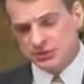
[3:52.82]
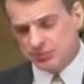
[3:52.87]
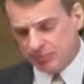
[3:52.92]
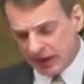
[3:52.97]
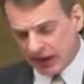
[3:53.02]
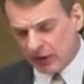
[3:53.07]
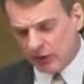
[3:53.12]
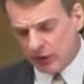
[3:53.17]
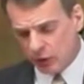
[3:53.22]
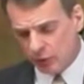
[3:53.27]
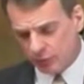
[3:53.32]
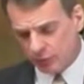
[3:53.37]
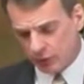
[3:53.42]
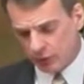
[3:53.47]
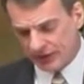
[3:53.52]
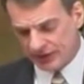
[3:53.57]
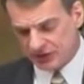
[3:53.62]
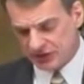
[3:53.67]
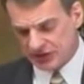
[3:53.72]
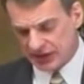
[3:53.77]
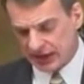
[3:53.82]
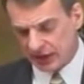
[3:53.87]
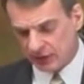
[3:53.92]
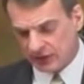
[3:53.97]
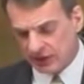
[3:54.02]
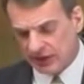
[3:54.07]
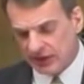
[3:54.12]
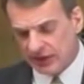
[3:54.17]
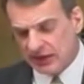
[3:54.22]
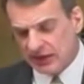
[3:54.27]
As Barrow points
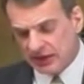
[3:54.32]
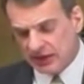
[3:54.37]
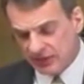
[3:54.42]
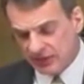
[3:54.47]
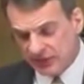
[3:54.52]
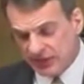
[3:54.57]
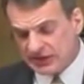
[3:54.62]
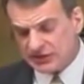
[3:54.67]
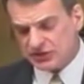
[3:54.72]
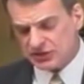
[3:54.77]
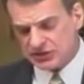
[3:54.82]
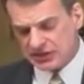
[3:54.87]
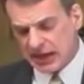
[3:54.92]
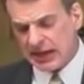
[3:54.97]
out, this